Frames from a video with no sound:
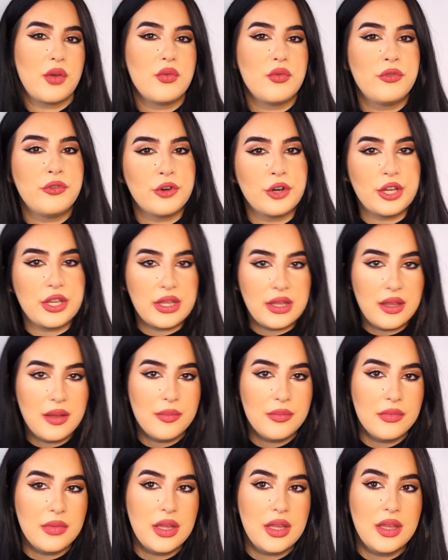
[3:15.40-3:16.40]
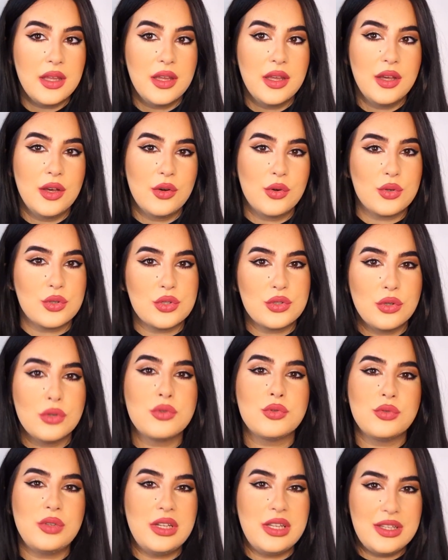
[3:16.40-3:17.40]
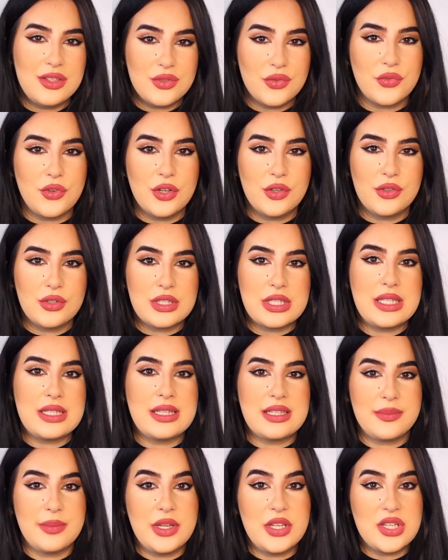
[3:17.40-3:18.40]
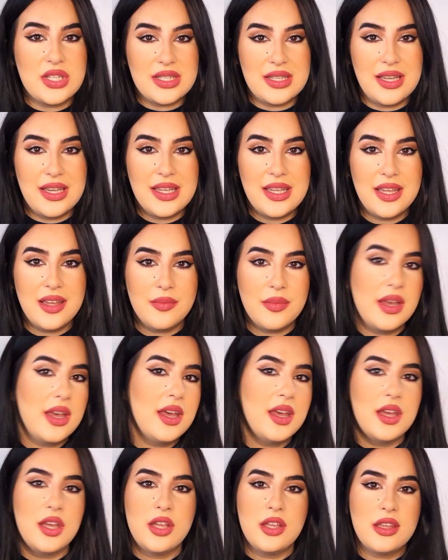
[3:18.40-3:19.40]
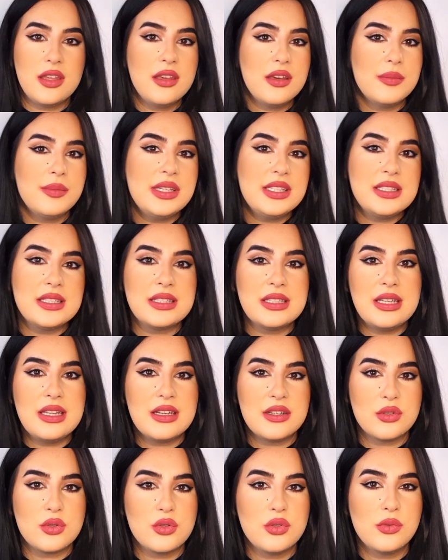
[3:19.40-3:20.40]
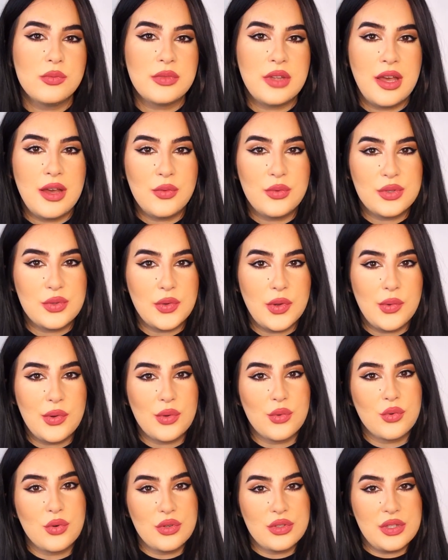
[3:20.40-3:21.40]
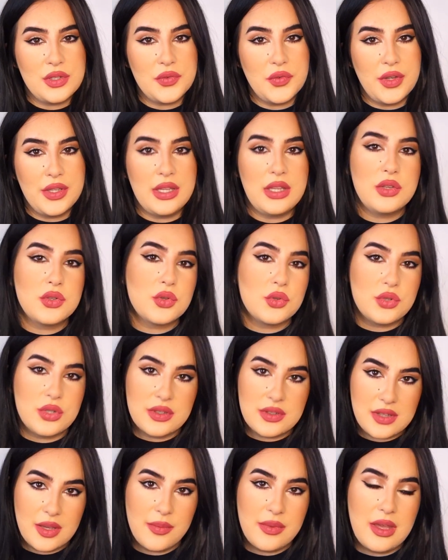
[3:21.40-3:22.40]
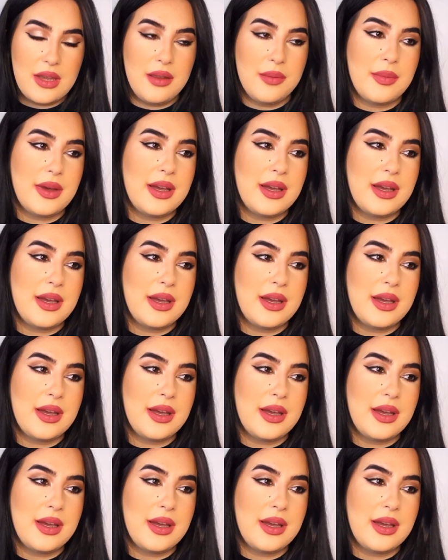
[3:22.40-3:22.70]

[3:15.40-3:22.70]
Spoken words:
for him, who's not really into fragrances as much as I am, he immediately assumed I was wearing Roses Vanille, so just keep that in